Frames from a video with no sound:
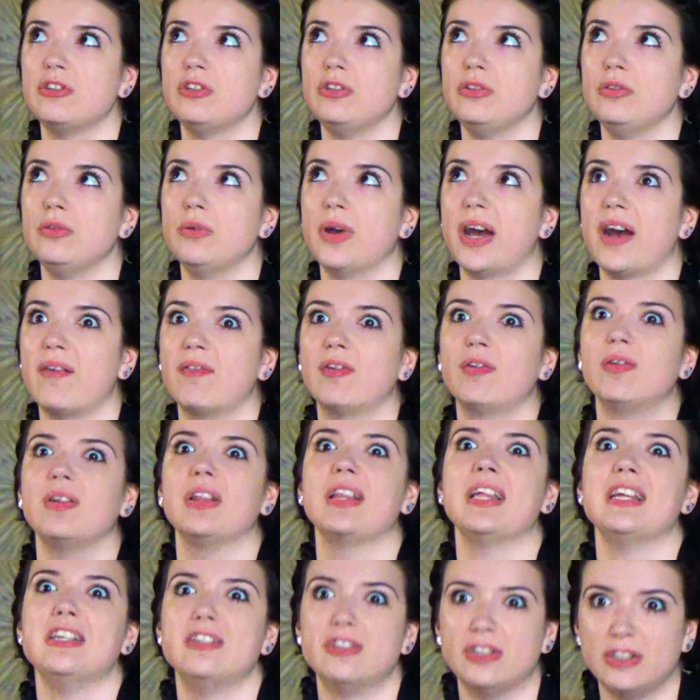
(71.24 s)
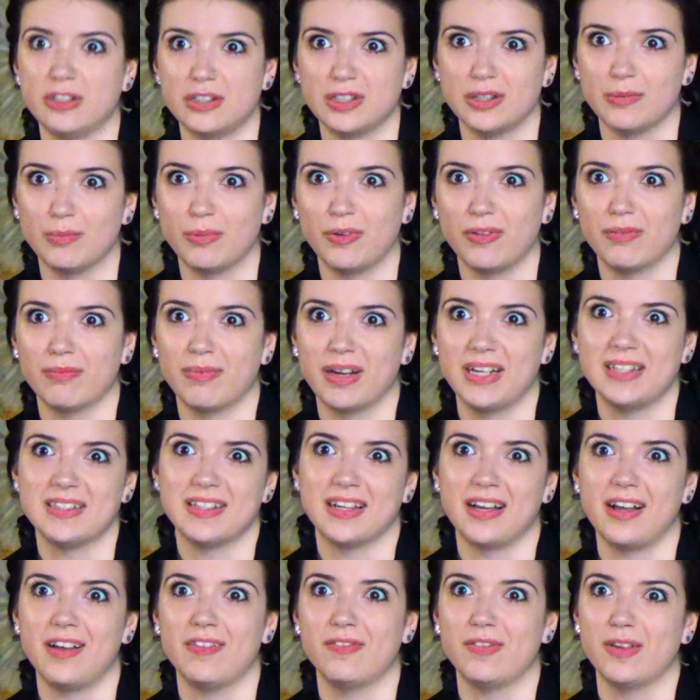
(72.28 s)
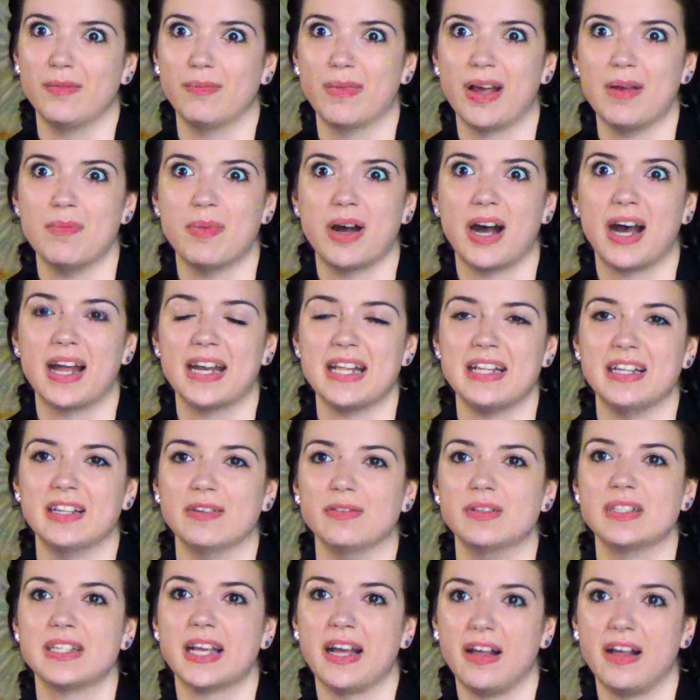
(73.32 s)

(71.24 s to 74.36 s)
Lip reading: to have a relationship with myself and my body that was